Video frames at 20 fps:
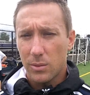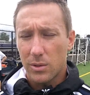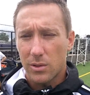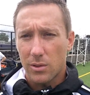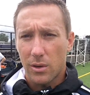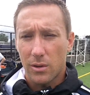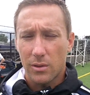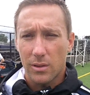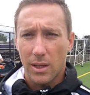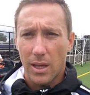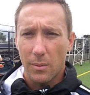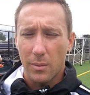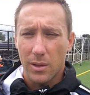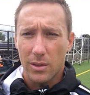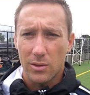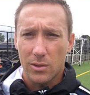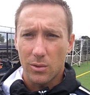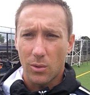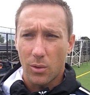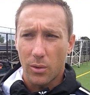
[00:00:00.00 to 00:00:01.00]
We started the game
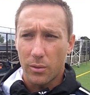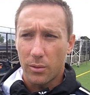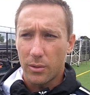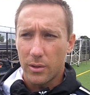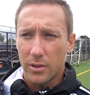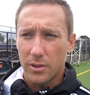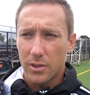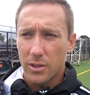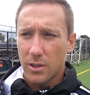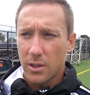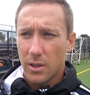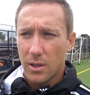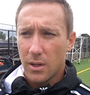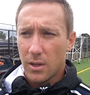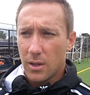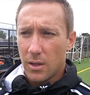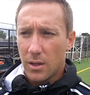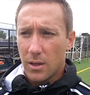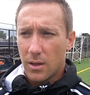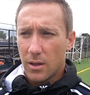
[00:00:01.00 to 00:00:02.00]
against Northridge
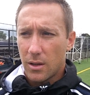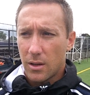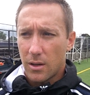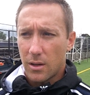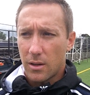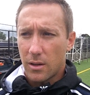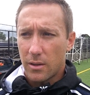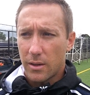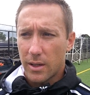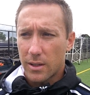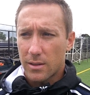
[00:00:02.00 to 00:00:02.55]
on